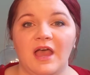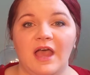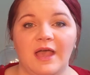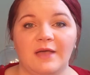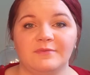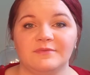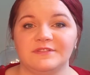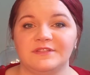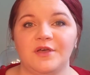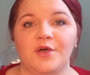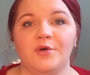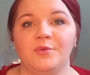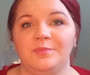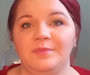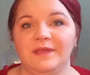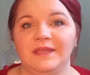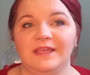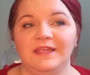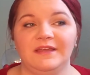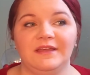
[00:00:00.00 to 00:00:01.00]
I was
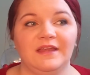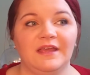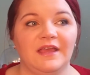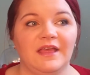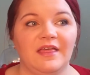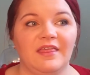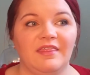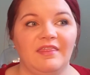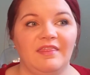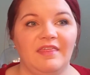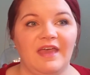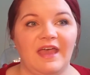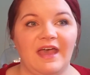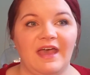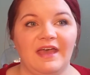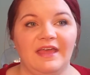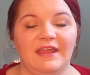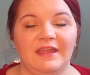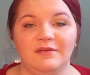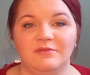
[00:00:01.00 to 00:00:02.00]
hoping
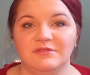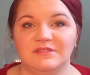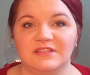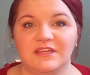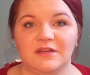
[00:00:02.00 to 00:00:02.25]
that it was